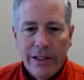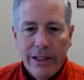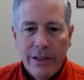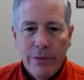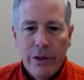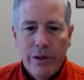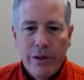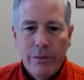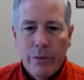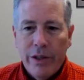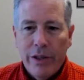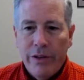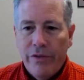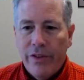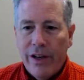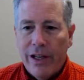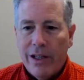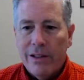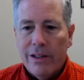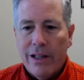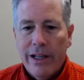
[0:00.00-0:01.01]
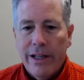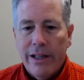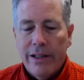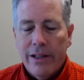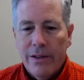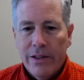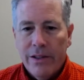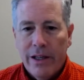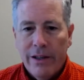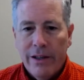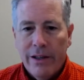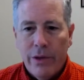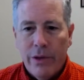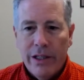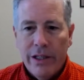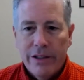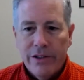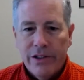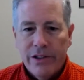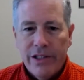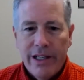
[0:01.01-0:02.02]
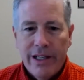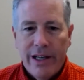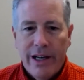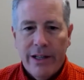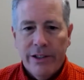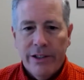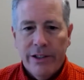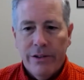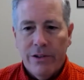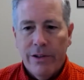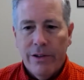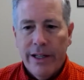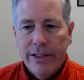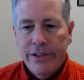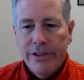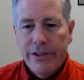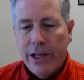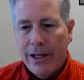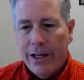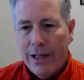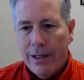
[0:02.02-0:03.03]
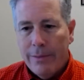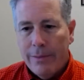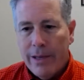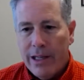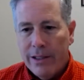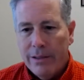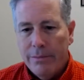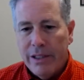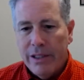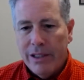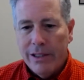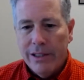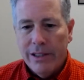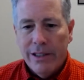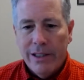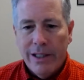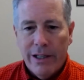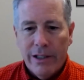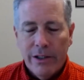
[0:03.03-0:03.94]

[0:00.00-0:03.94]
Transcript: And then when we felt like, okay, we understand how to create a job, how to bill it,